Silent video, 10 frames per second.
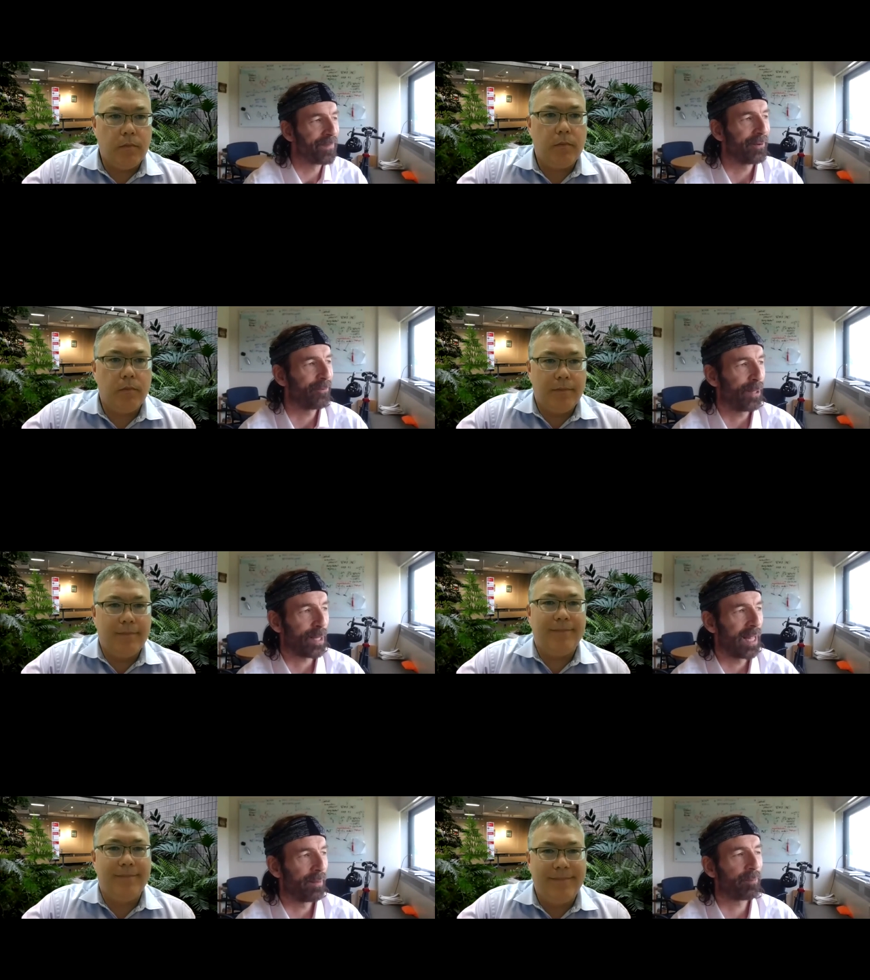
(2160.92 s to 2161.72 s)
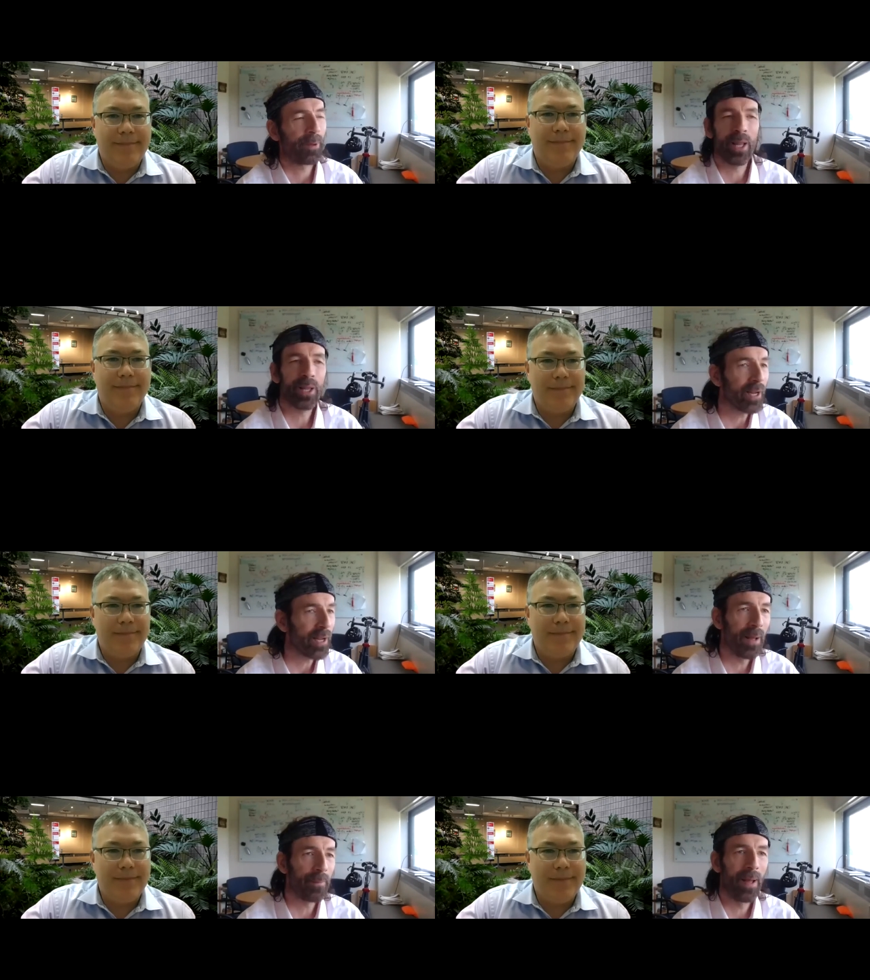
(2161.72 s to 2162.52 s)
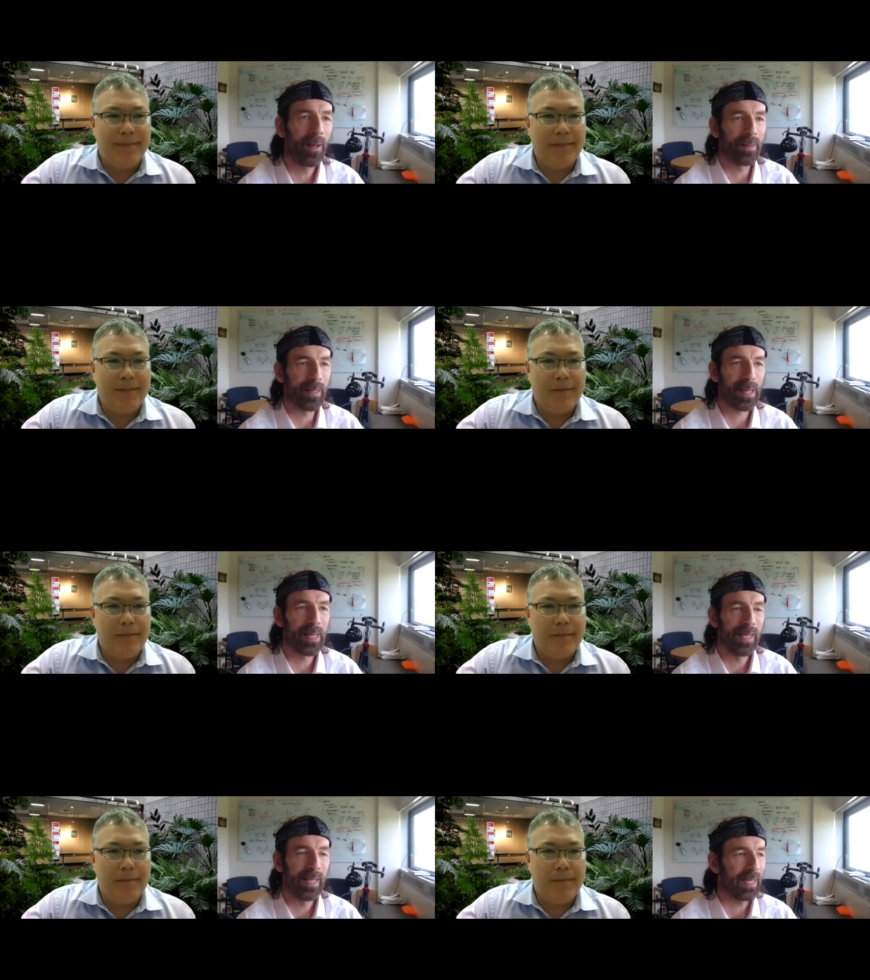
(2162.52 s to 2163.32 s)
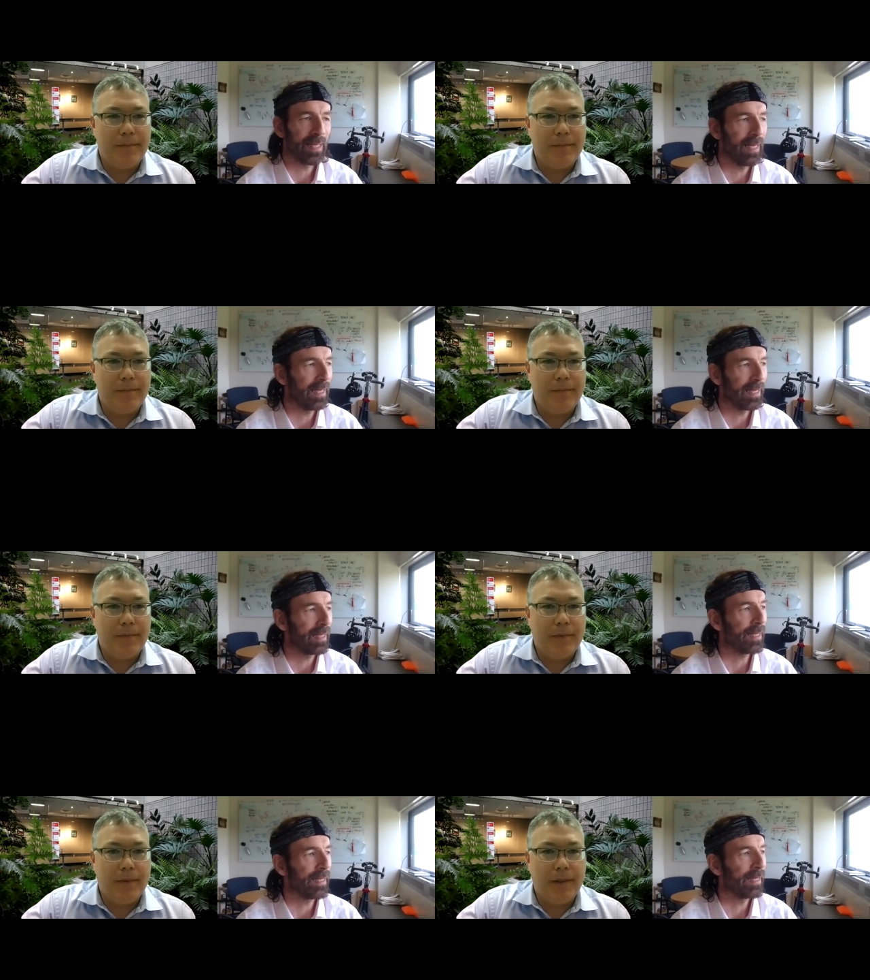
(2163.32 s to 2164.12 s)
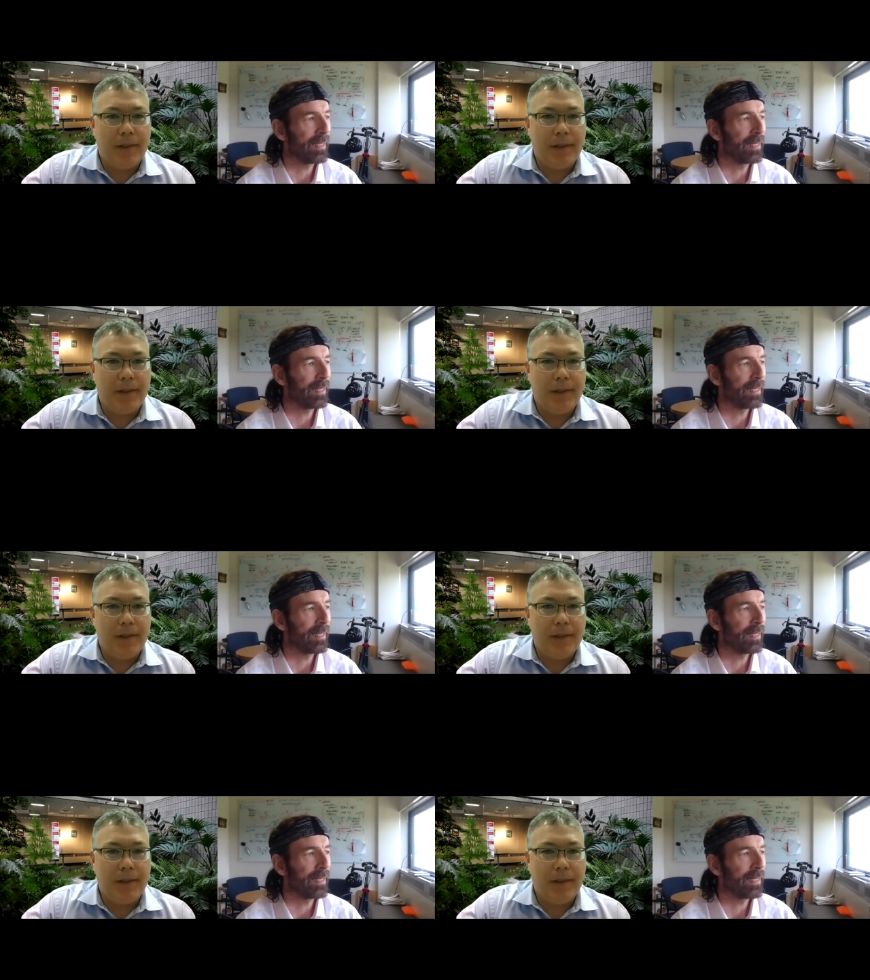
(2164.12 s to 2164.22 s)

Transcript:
Speaker 1: for example. But other compounds eh,